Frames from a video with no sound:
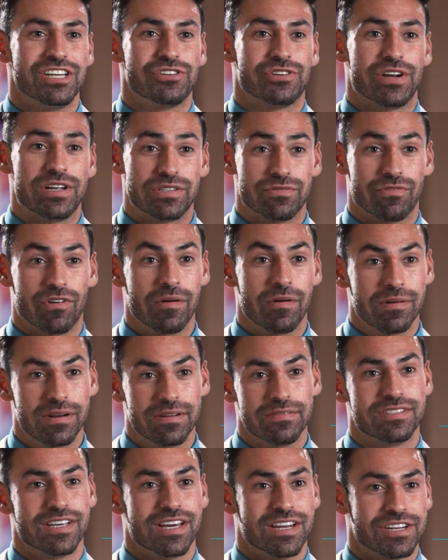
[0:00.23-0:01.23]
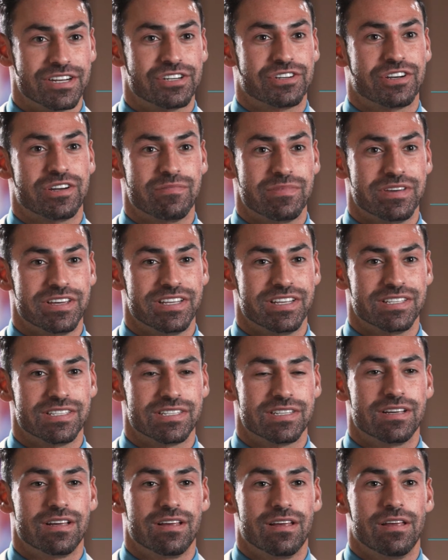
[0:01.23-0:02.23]
Transformative dentistry means
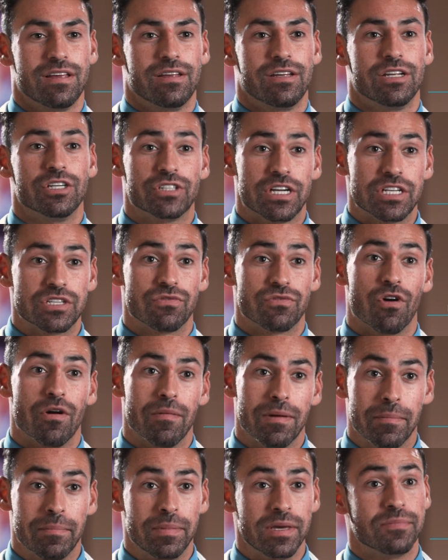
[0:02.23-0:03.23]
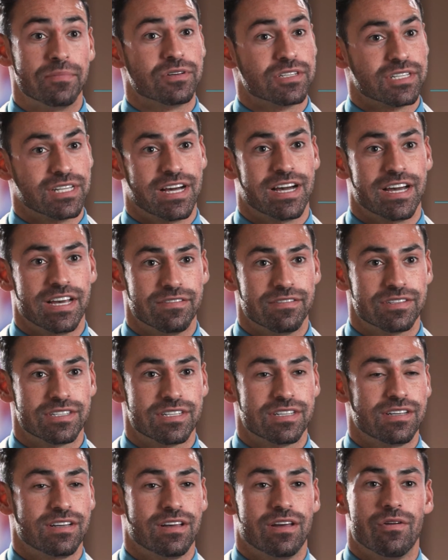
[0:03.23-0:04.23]
transforming people's lives,
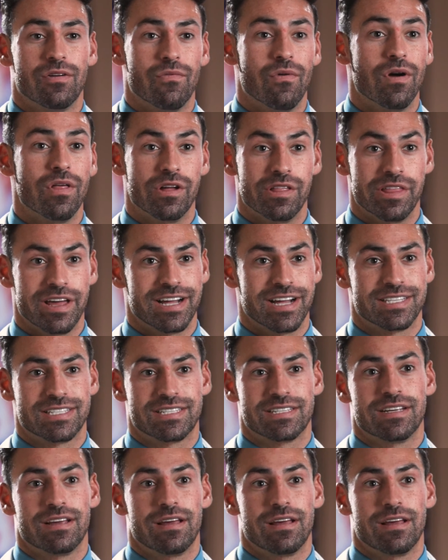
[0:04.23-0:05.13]
whether that's